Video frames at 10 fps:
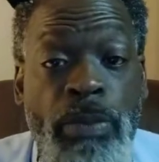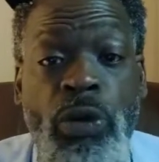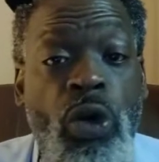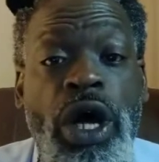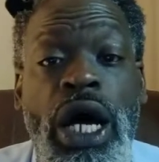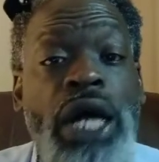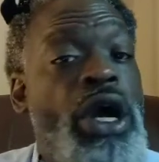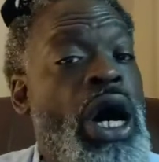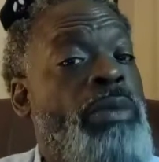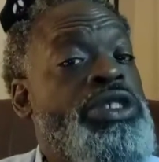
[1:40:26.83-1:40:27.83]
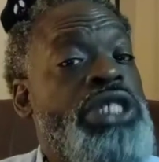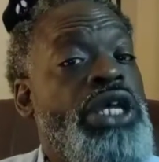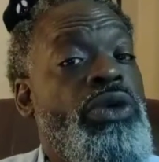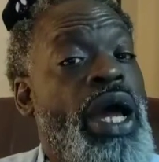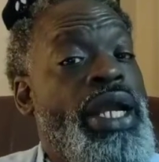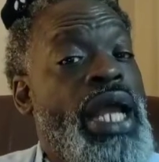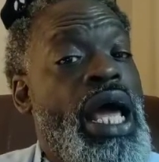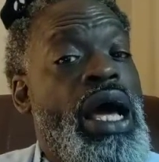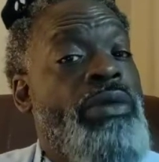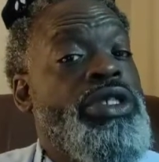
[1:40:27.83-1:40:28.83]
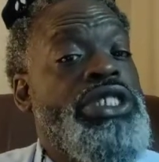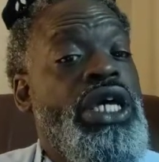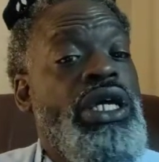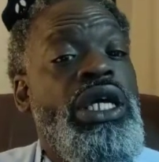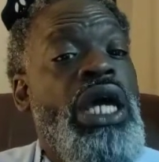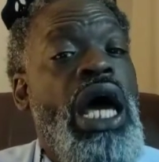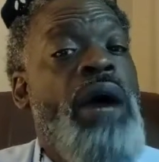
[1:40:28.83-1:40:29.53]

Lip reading: I'm gonna tell you right now. I'm gonna tell you.